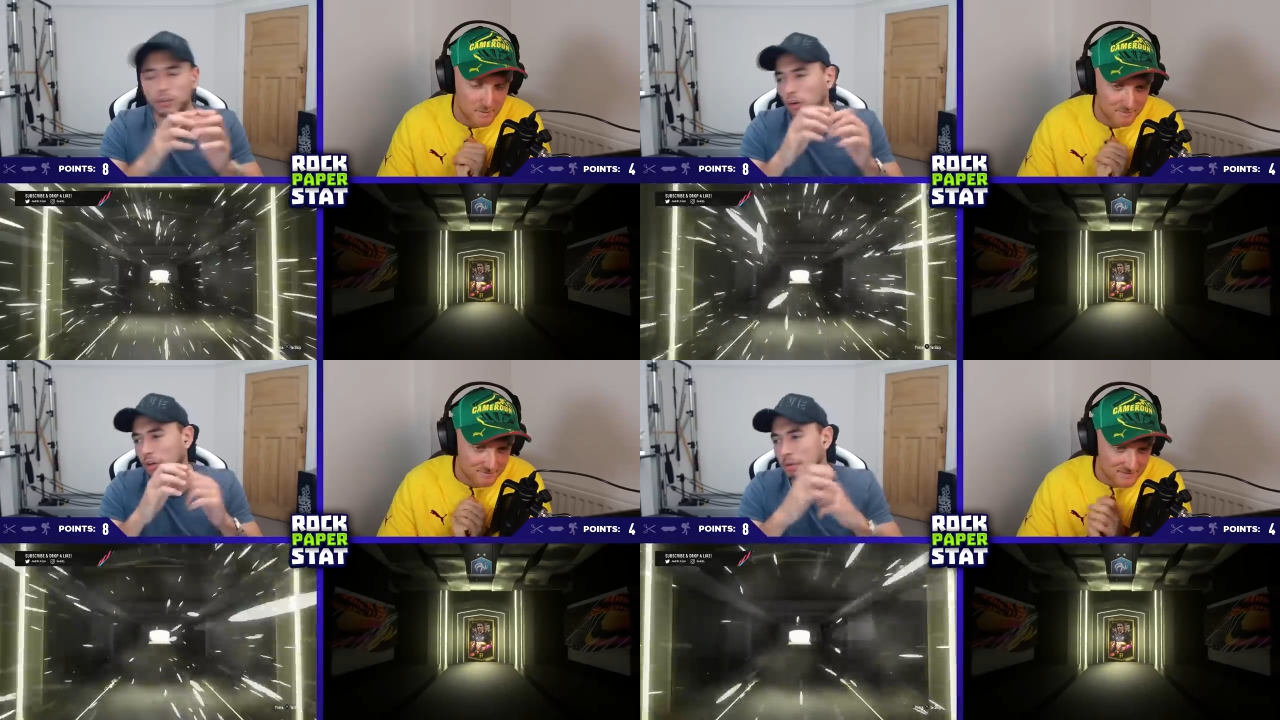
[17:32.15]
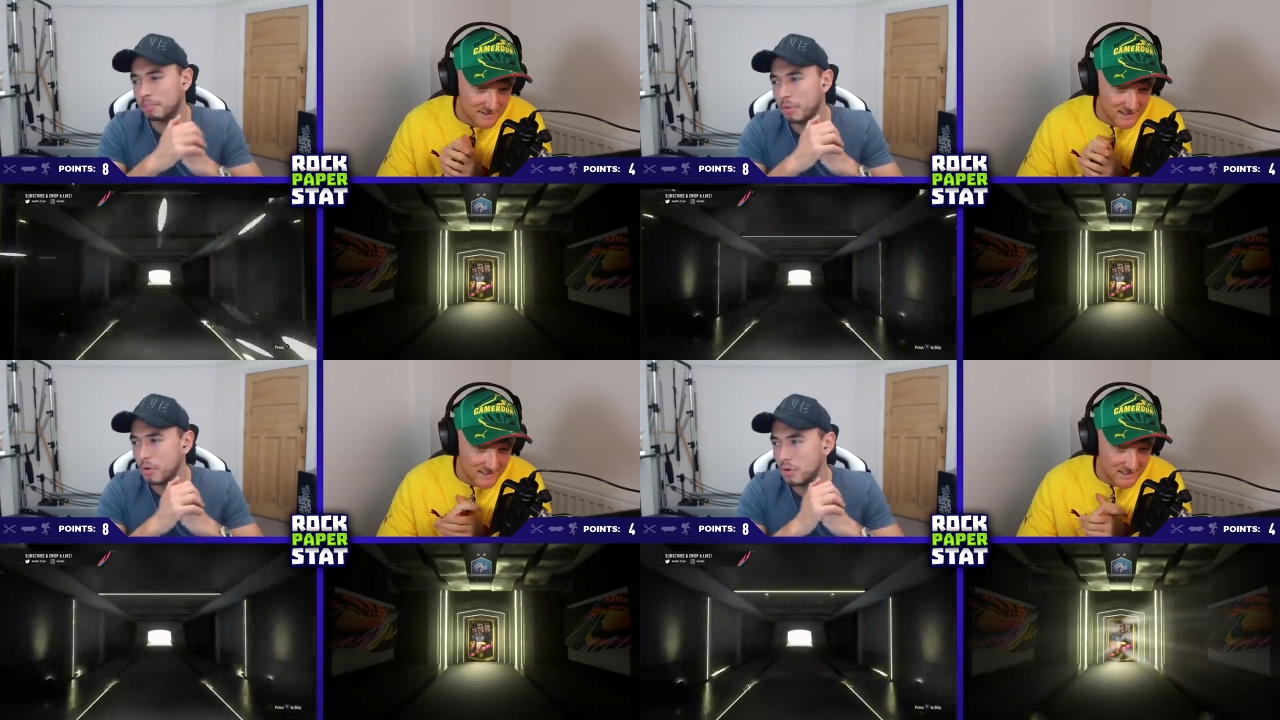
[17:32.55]
Speaker 1: not gonna be
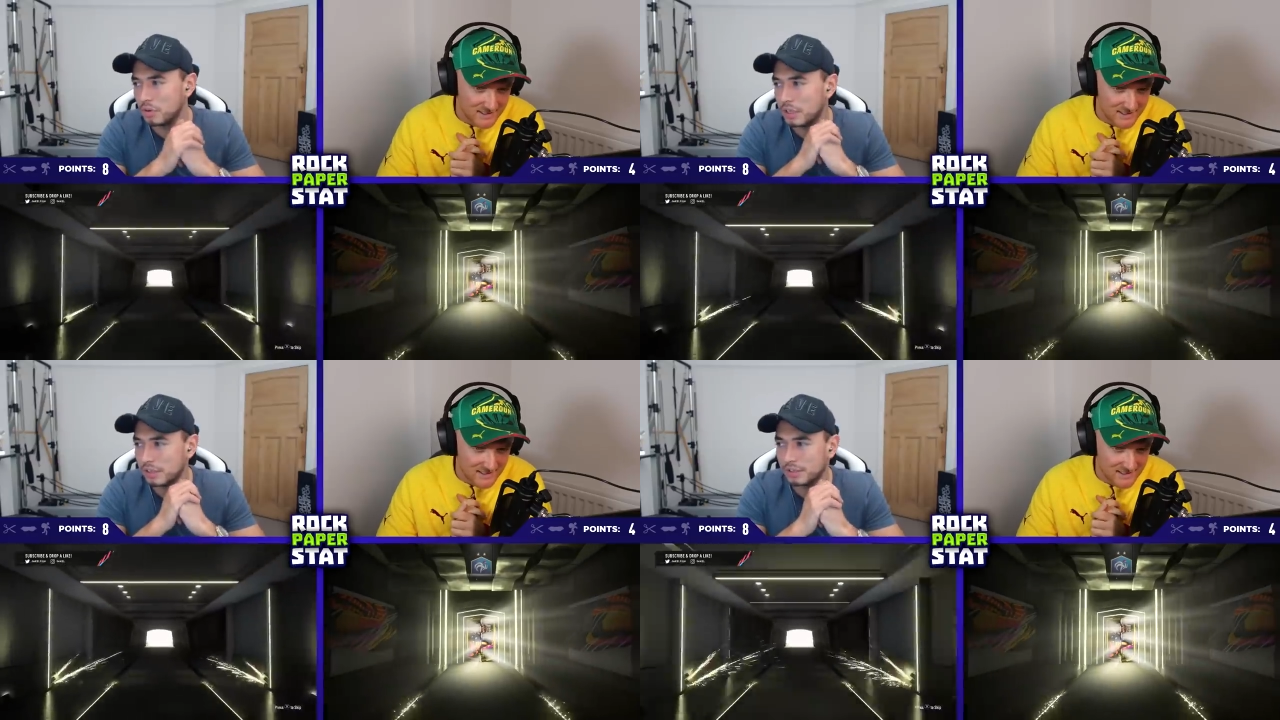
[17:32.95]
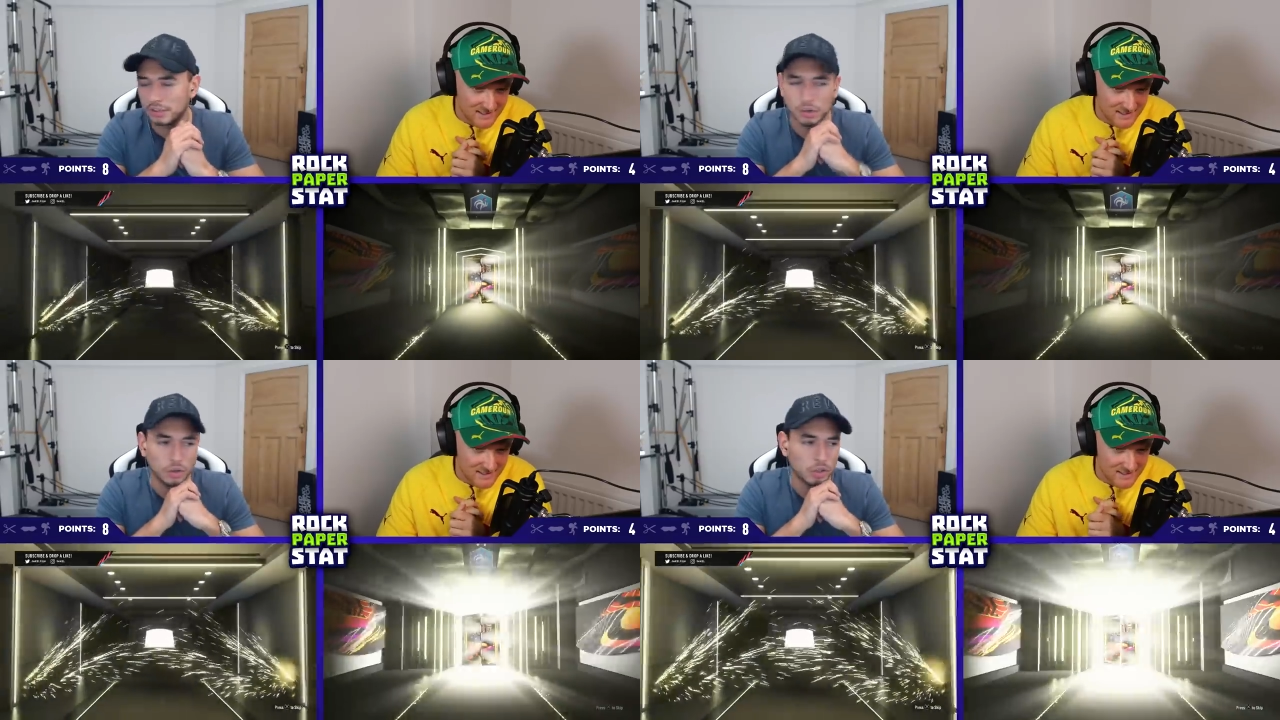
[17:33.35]
aboard. That's
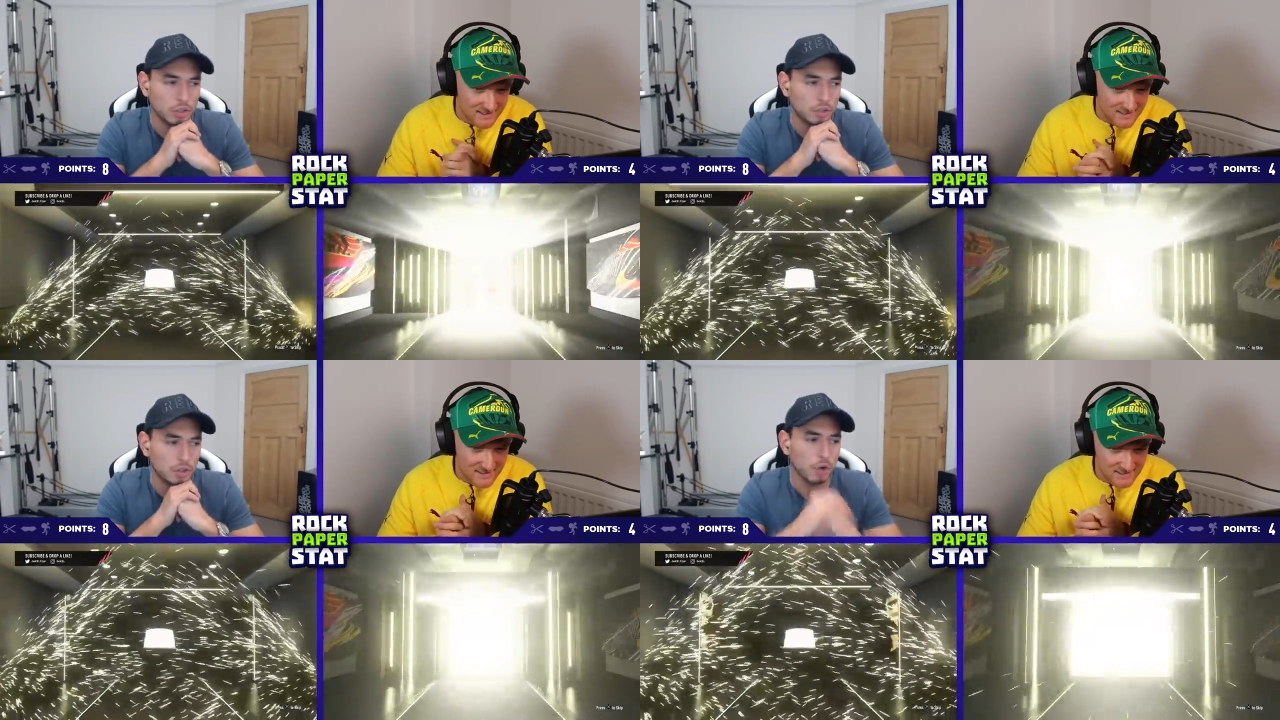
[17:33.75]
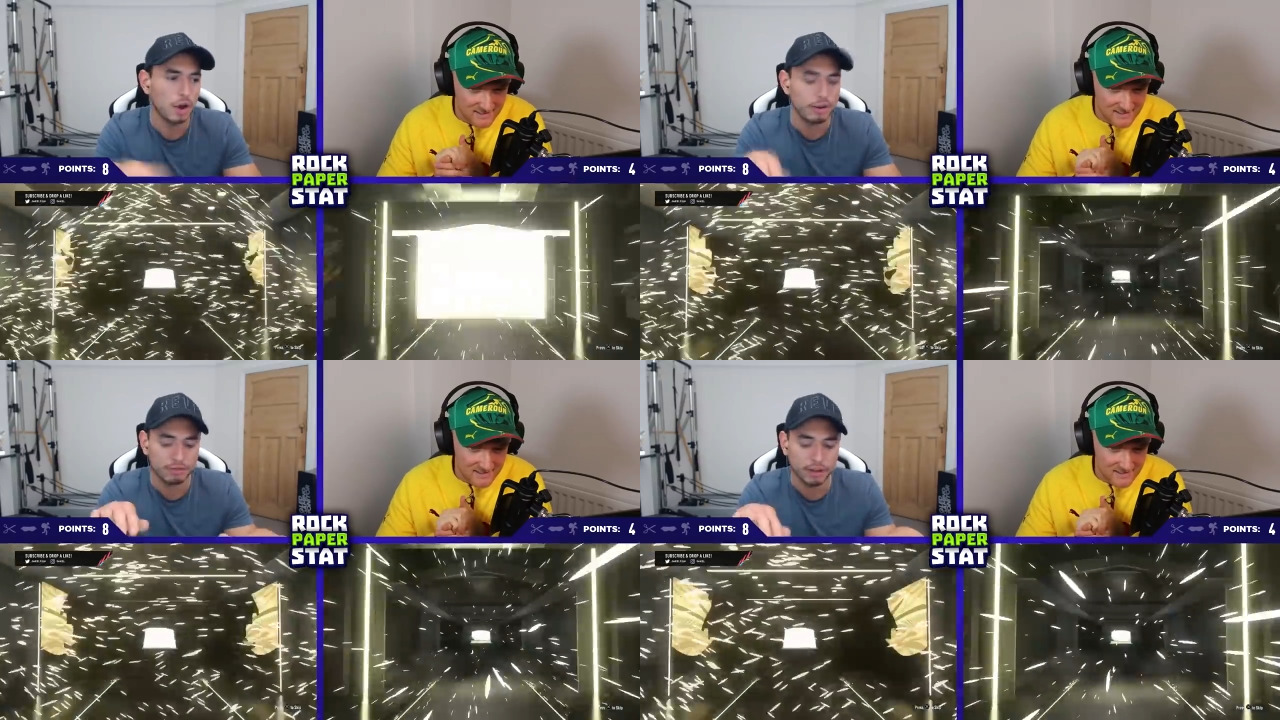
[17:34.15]
not good. No
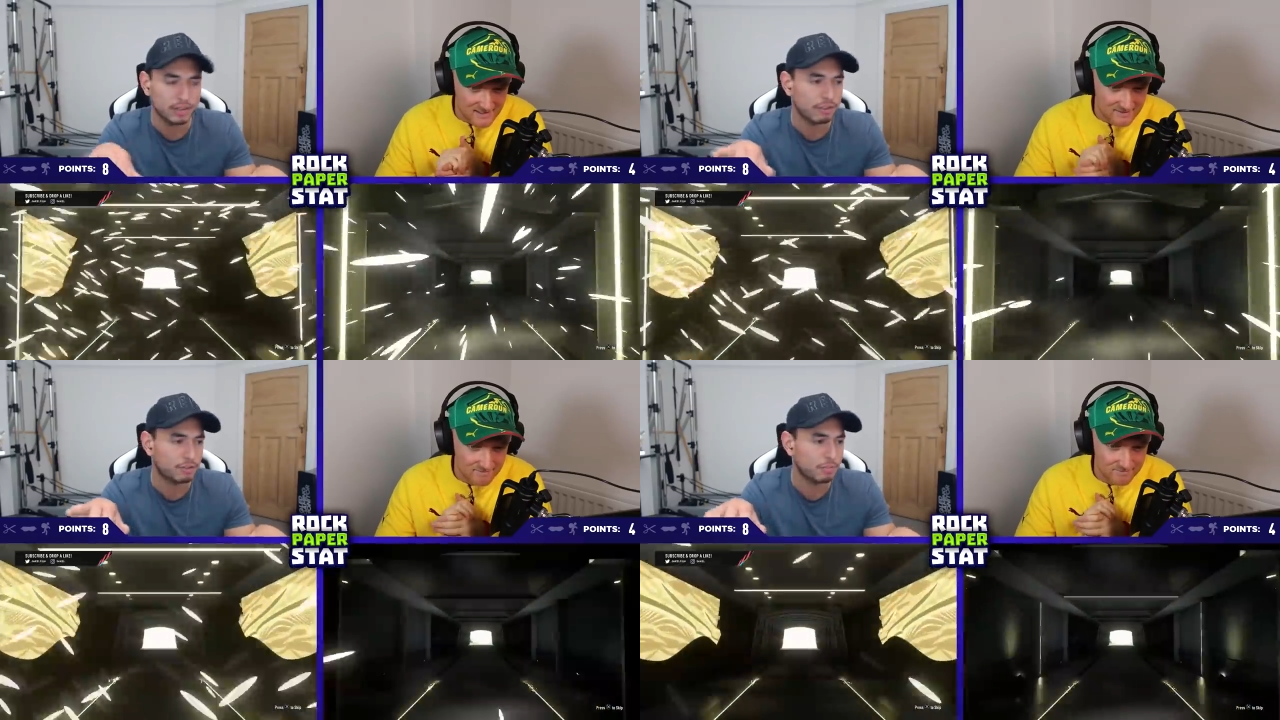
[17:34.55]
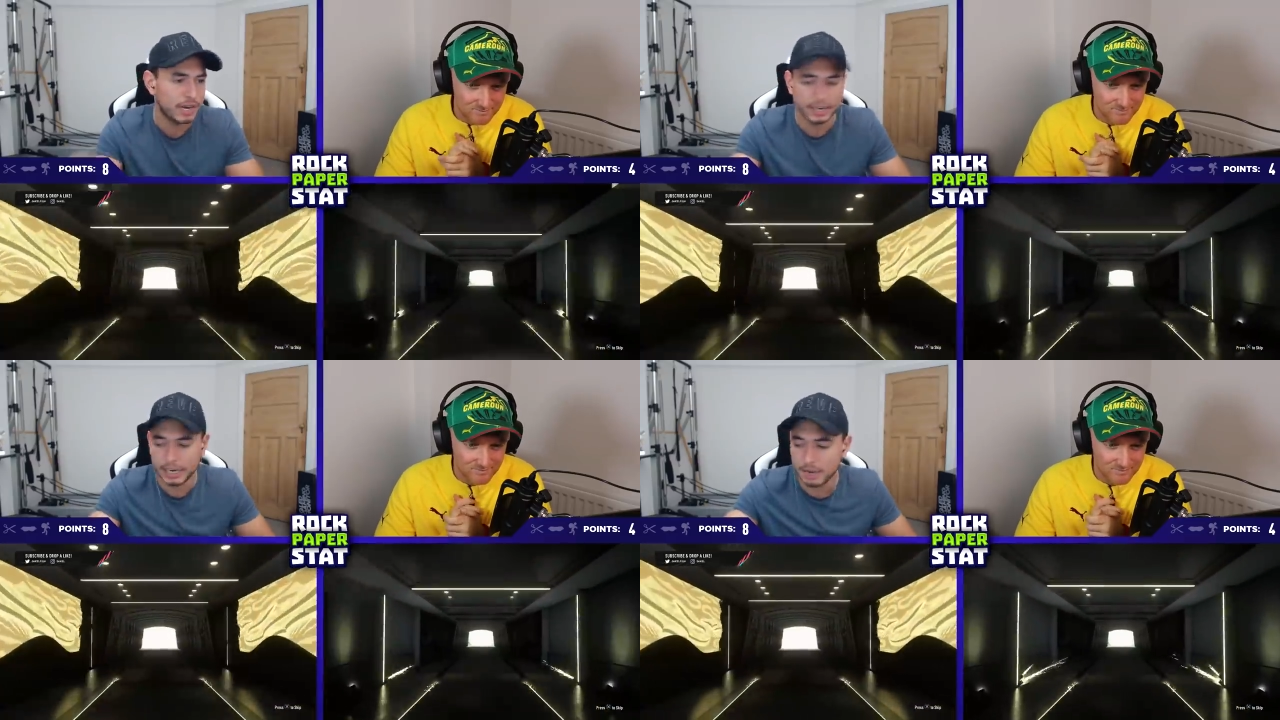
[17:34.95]
lifelines left
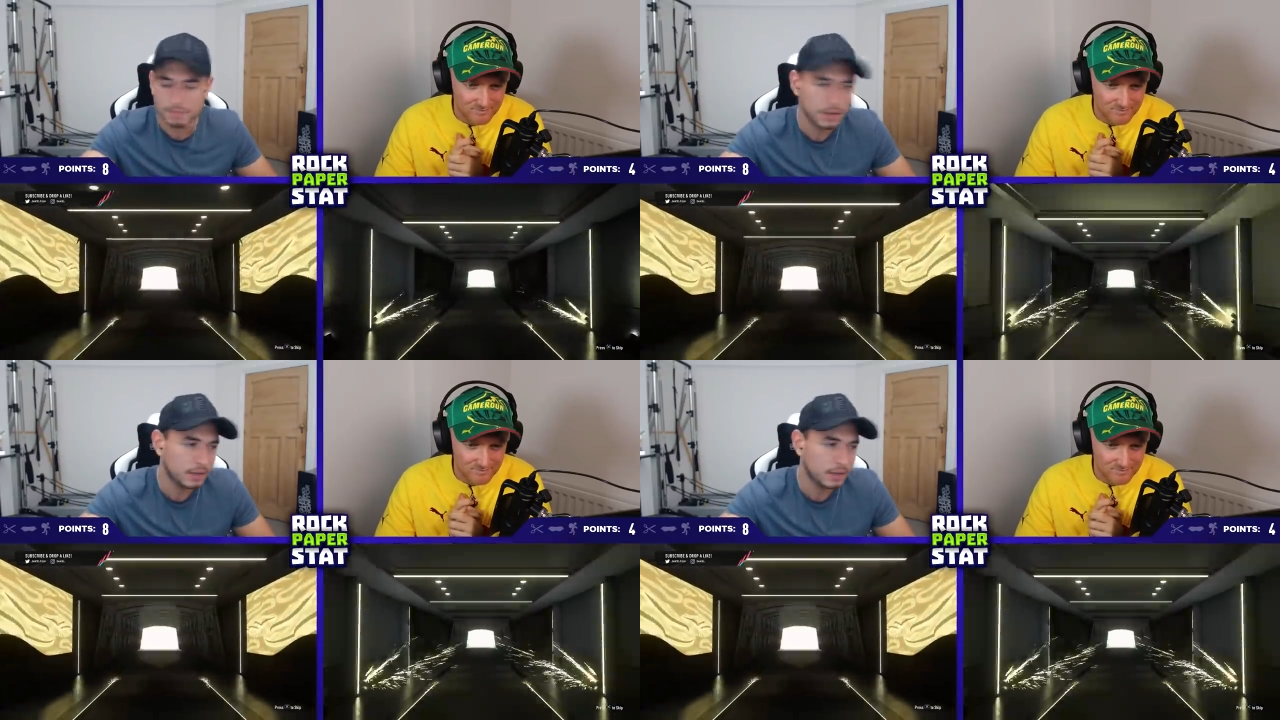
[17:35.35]
remaining now.